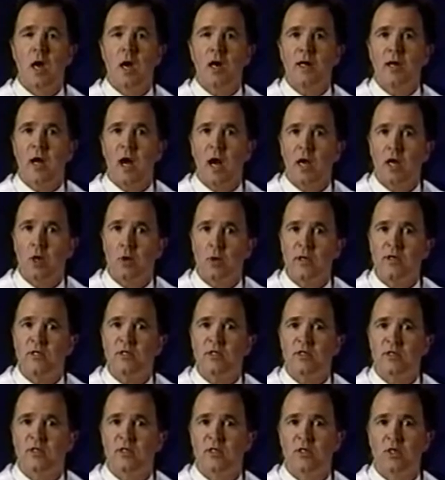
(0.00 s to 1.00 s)
Colloids
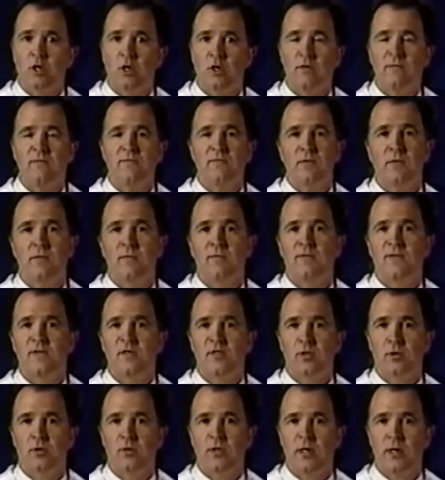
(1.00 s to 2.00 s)
is a term from
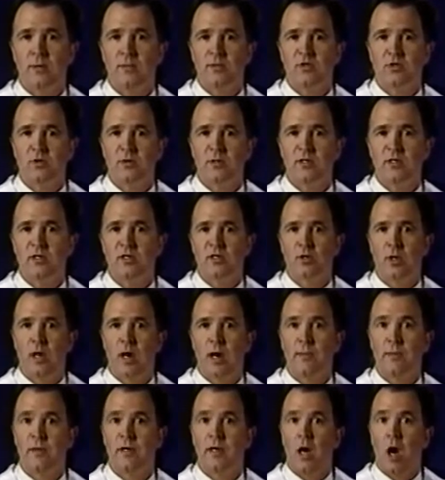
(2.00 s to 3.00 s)
physical chemistry
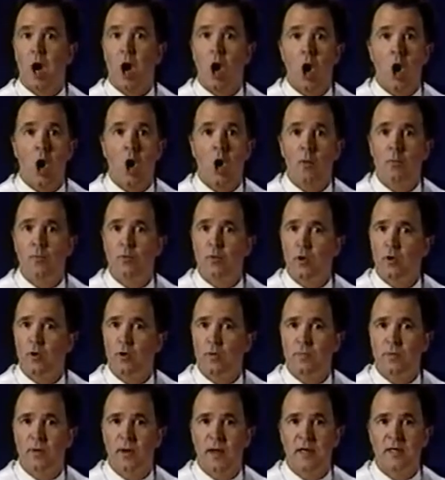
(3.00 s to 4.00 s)
describing all
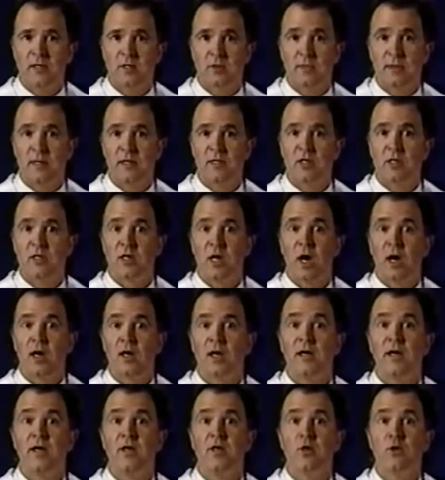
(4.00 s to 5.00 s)
protoplasm as a
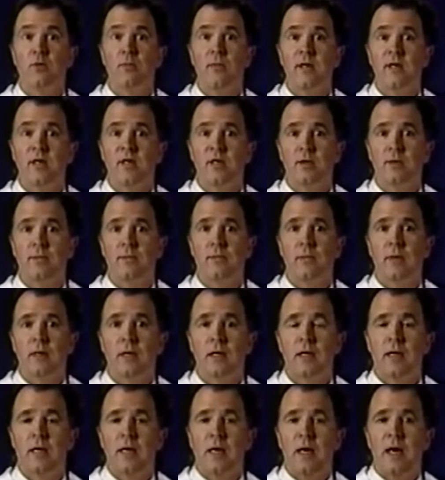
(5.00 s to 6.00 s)
nonlinear medium.
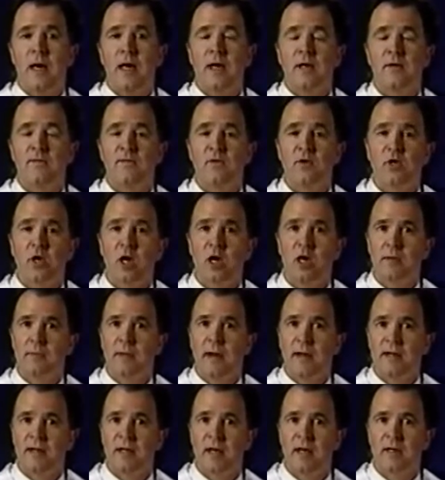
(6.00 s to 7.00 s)
And if you talk
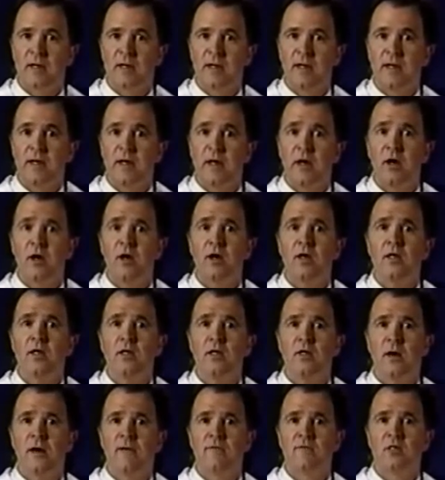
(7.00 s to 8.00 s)
about nonlinearity,
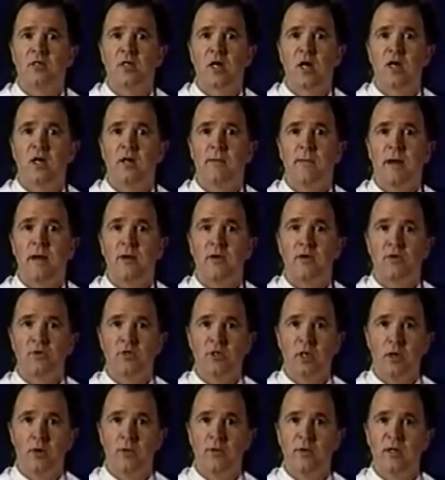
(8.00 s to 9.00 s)
you have to talk about
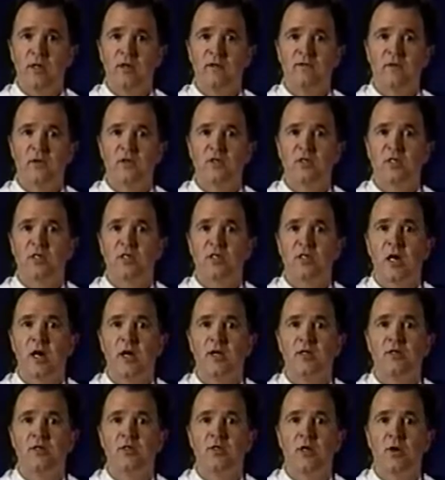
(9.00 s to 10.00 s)
Newtonian versus
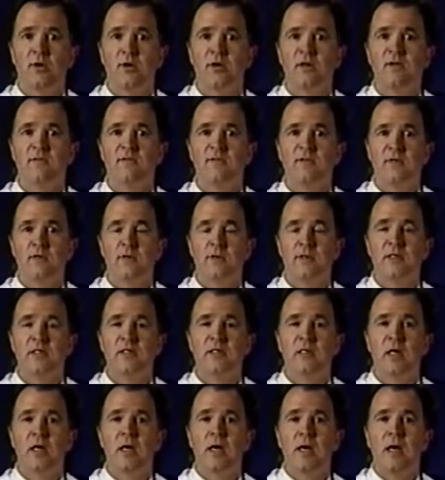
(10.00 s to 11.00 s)
non-Newtonian fluids
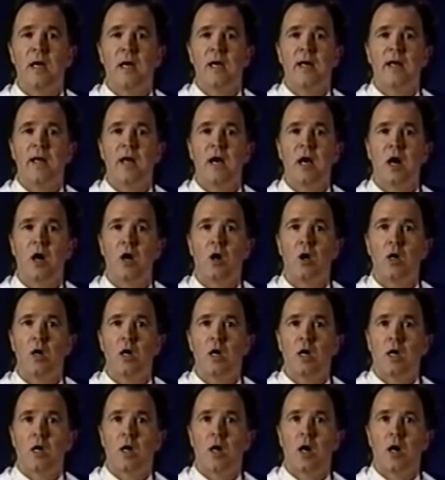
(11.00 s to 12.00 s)
and how
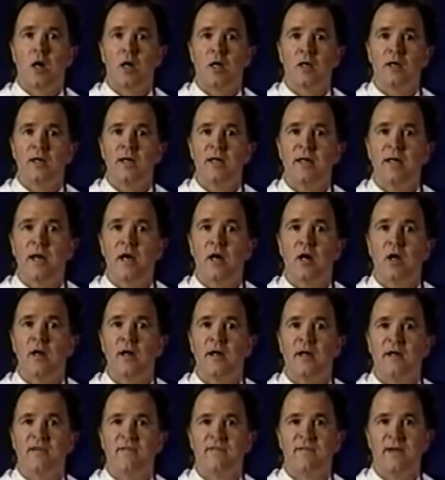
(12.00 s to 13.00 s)

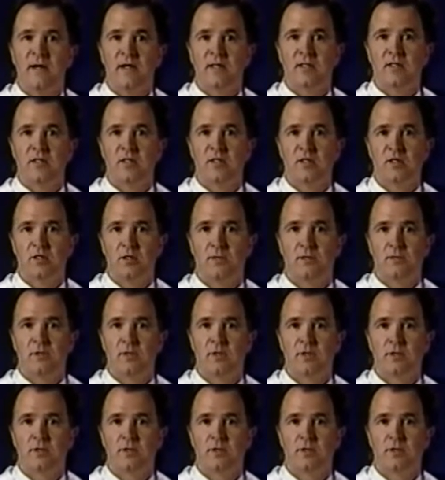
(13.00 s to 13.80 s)
linearity affects systems.